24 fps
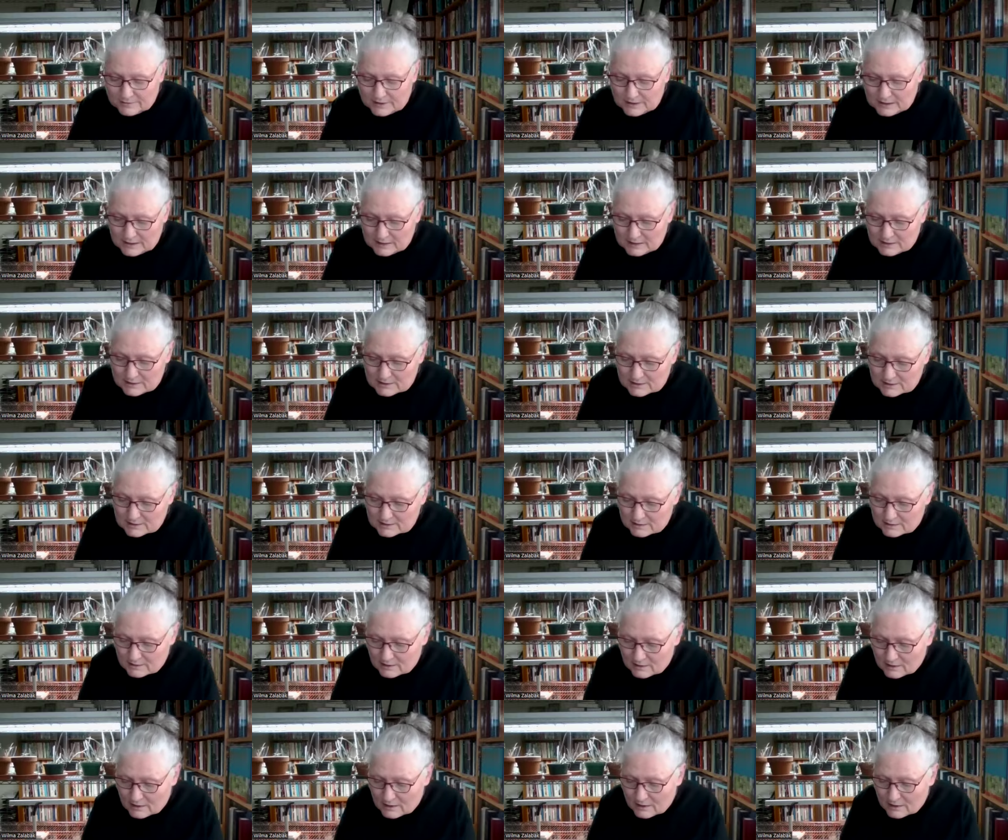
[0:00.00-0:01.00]
of these,
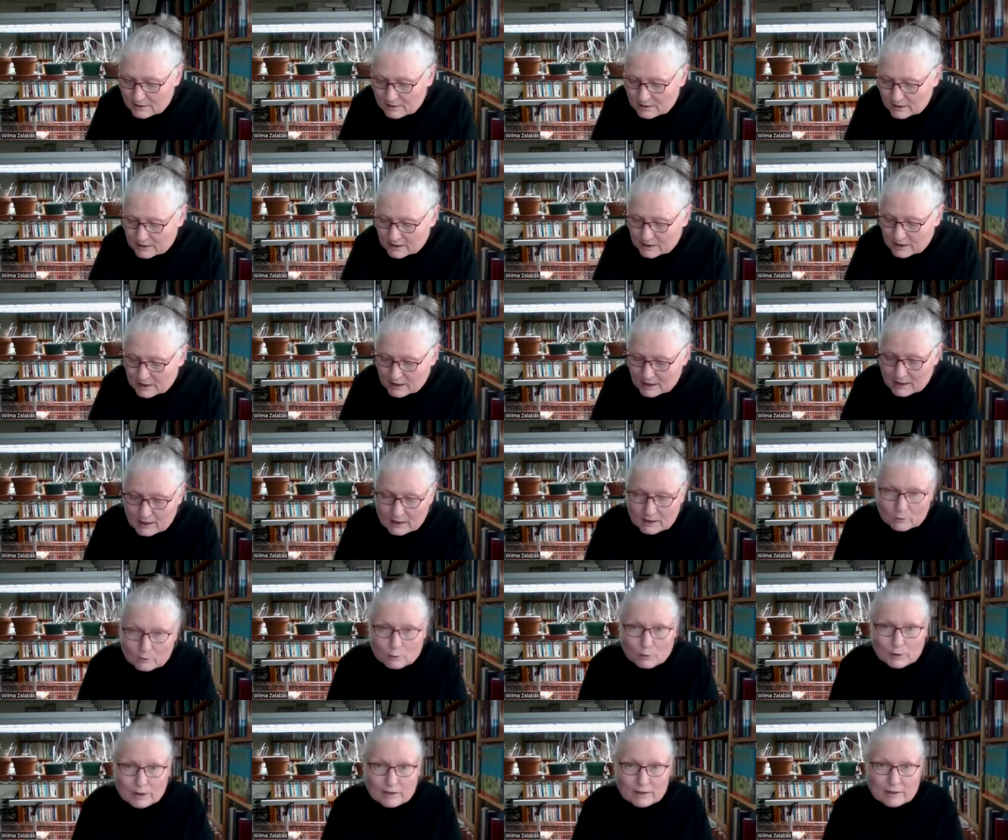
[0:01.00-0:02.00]
the
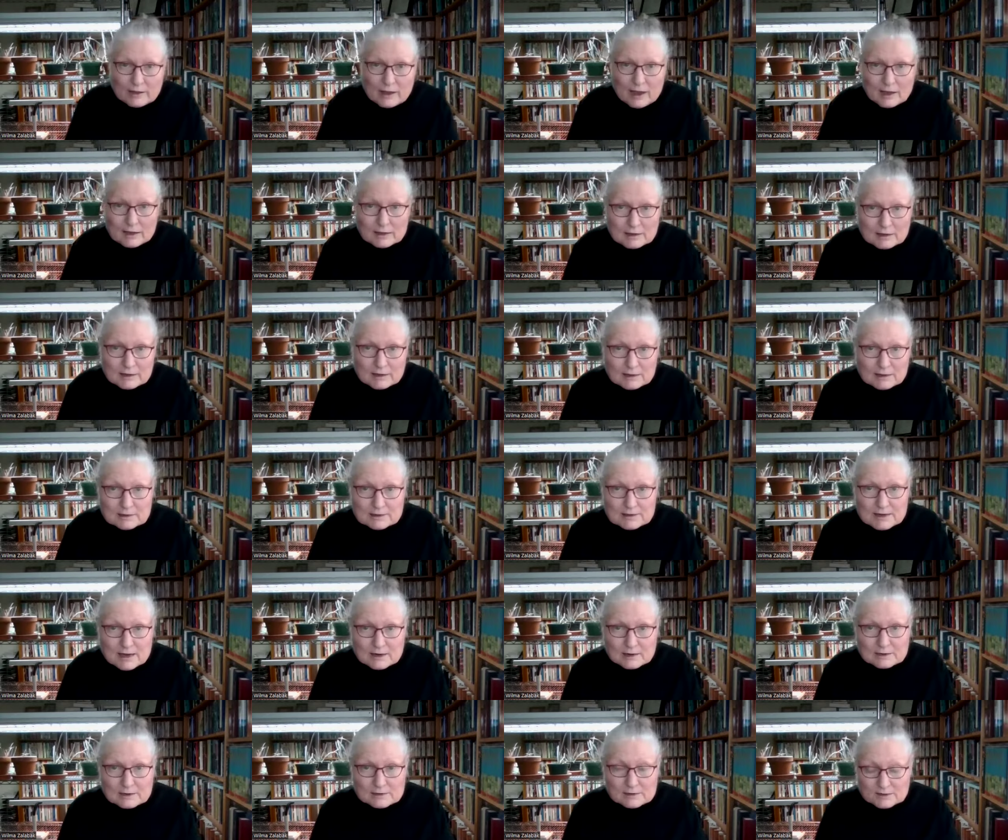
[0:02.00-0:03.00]
king with an
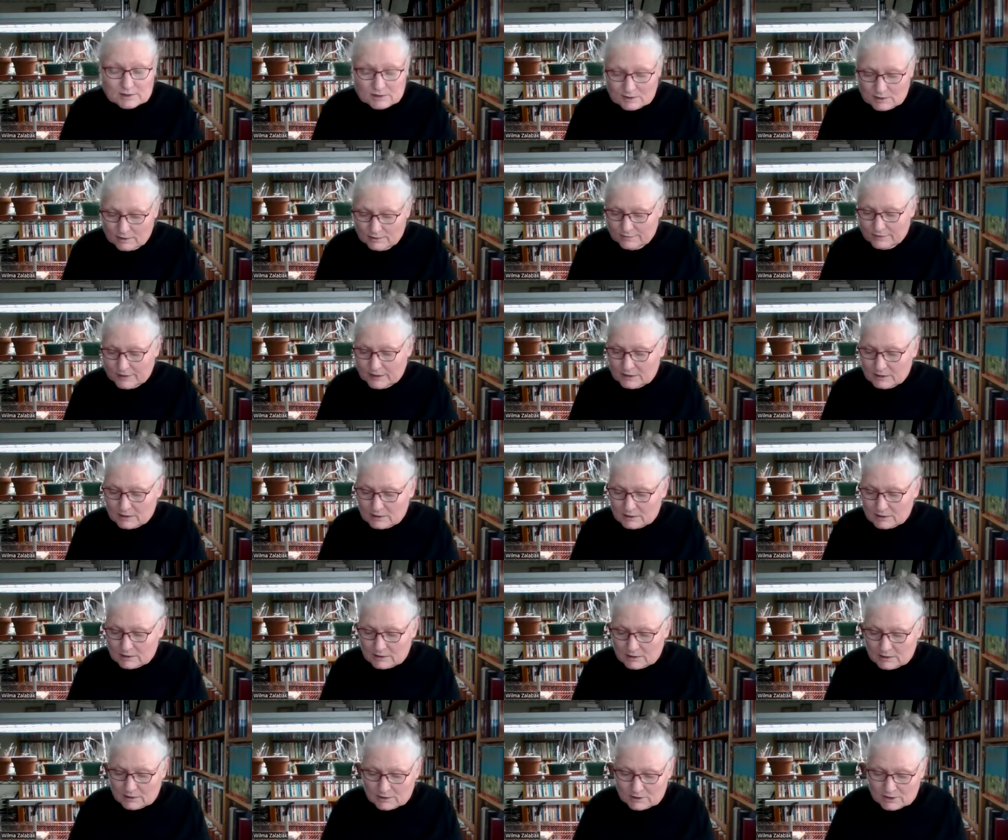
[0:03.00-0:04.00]
indebted
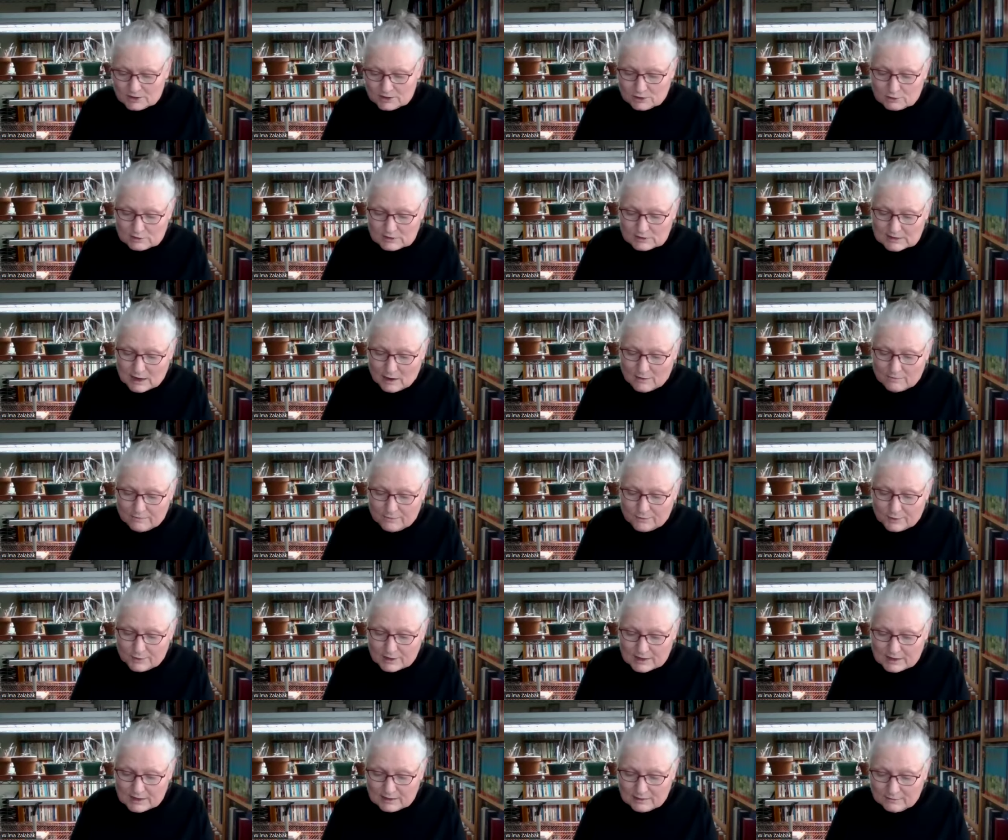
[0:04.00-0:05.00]
servant, shows how
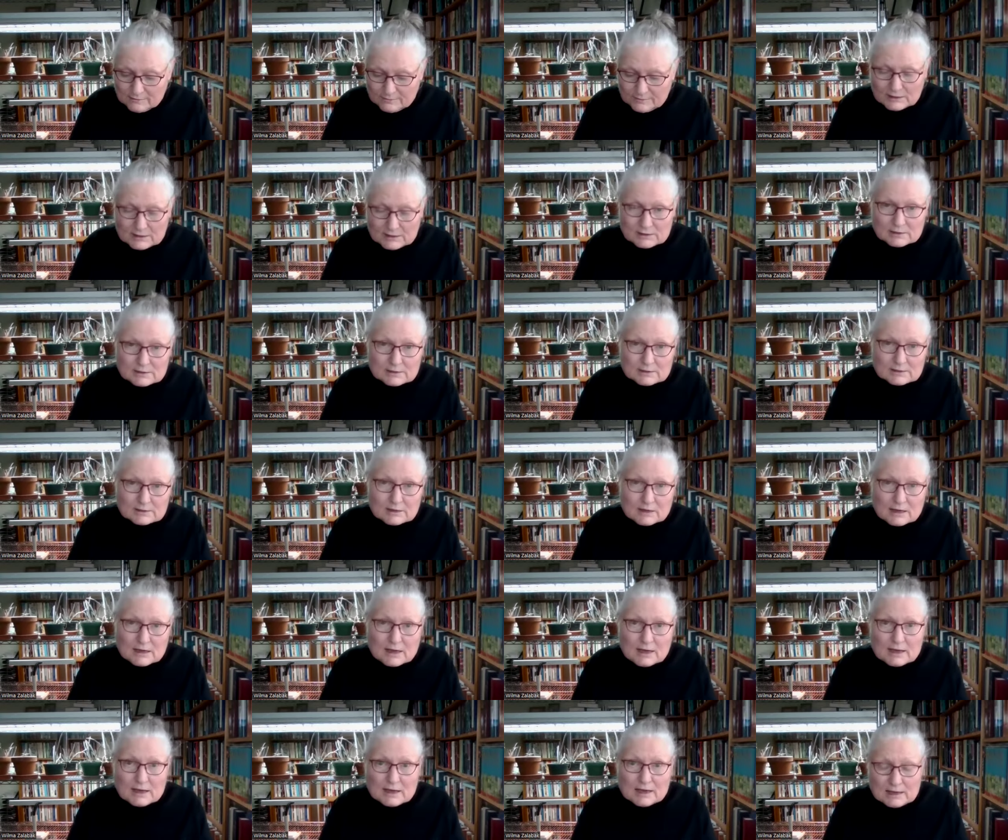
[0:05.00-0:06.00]
forgiveness
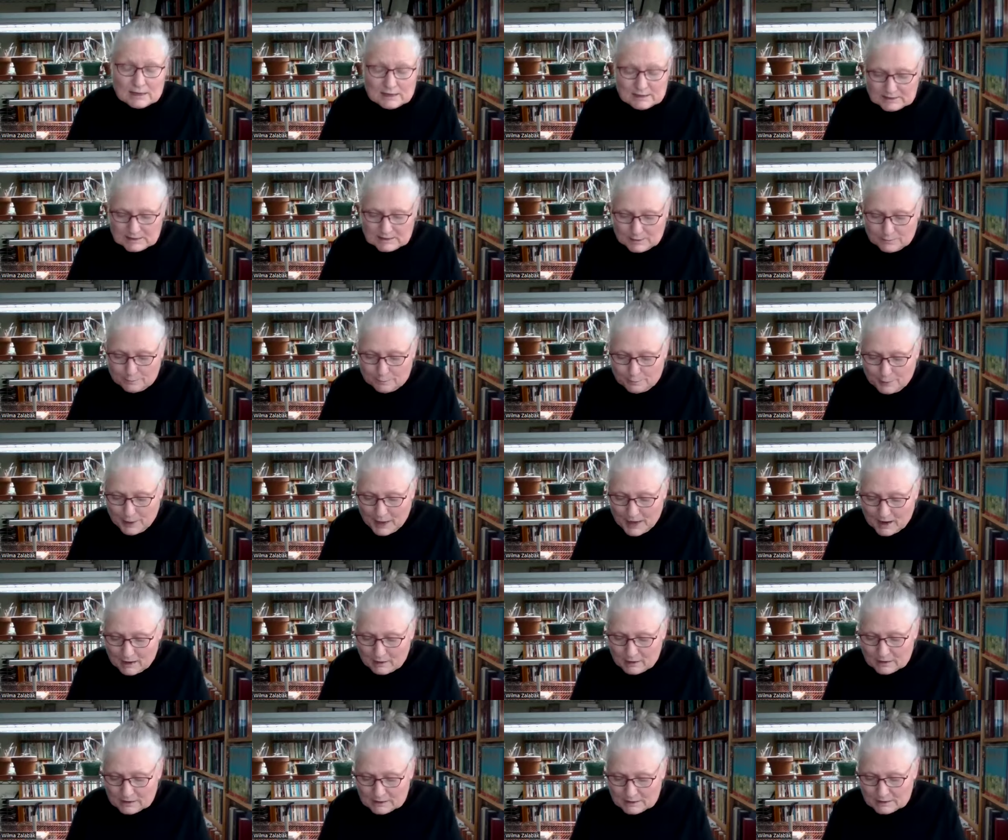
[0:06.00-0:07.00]
is
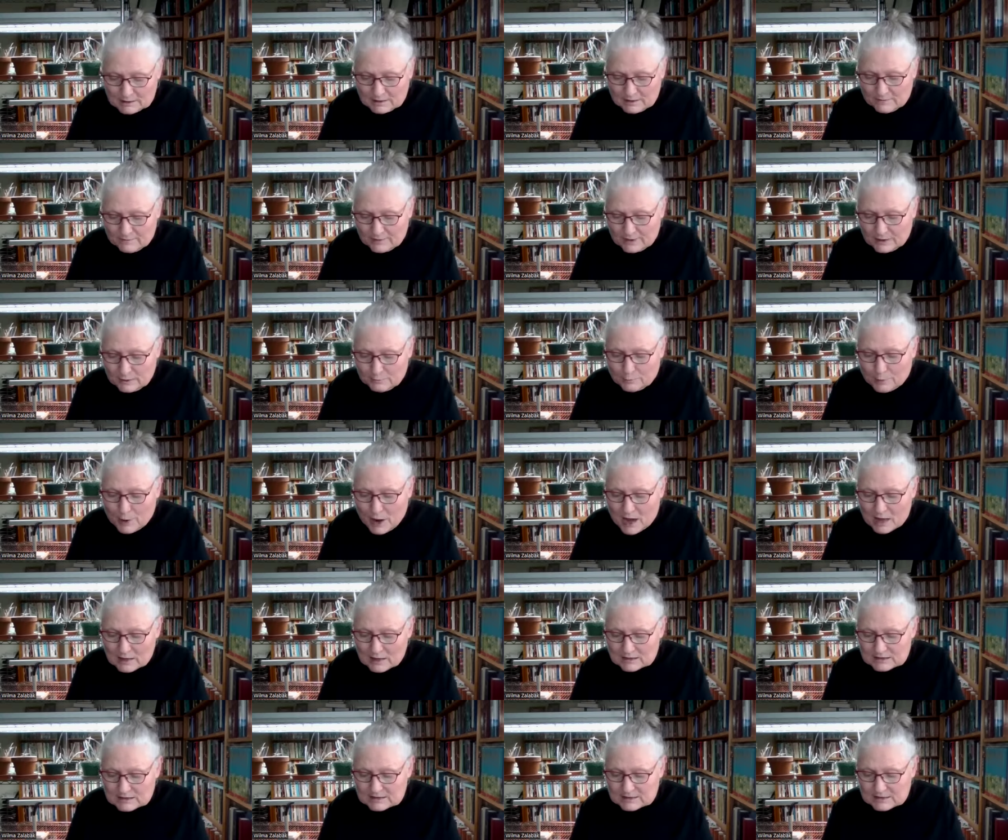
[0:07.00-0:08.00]
imperative in
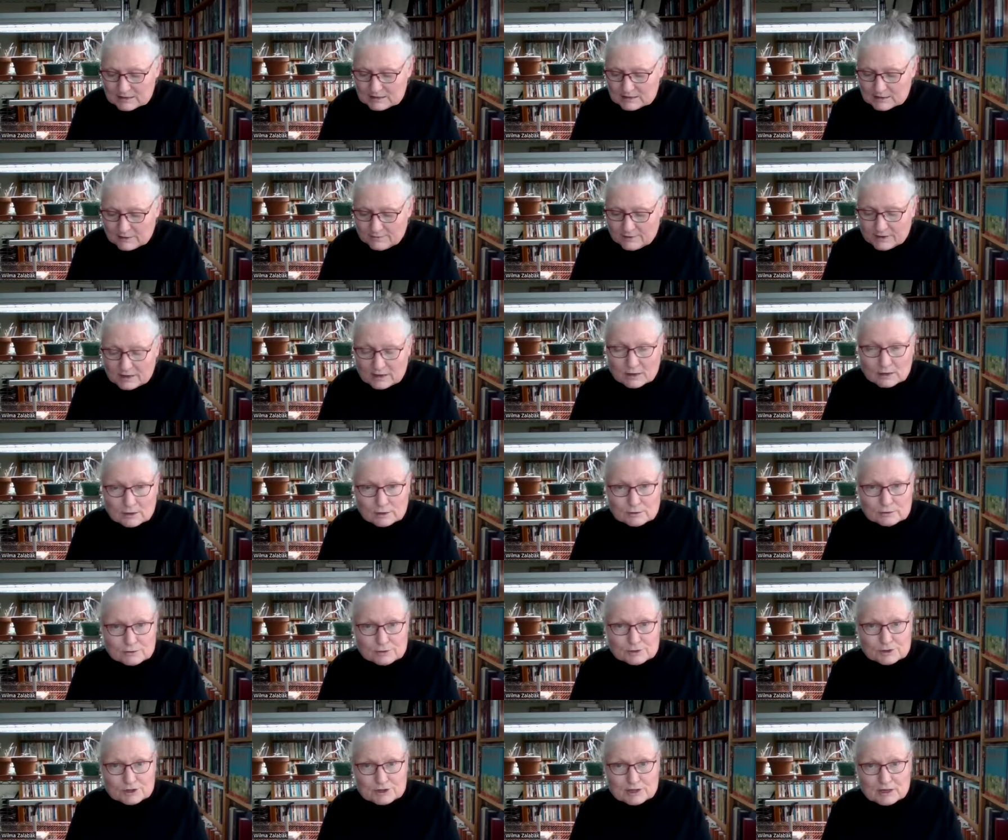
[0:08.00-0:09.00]
policies of
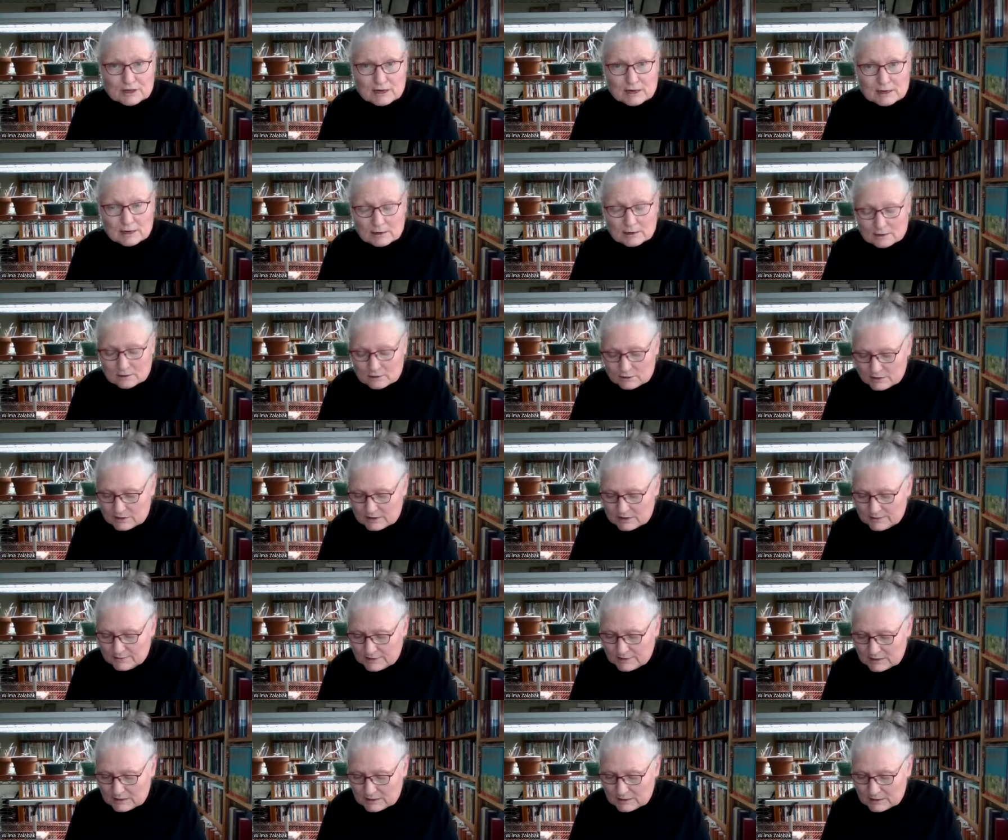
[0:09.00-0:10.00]
inclusion and
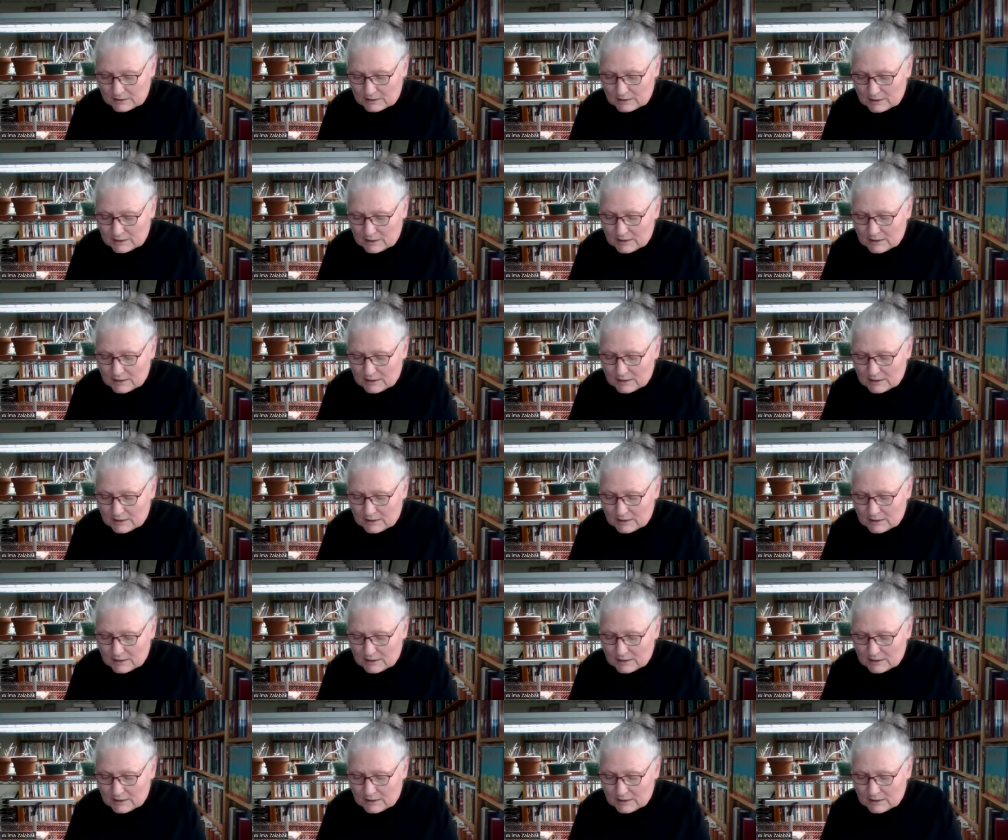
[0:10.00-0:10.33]
inclusivity.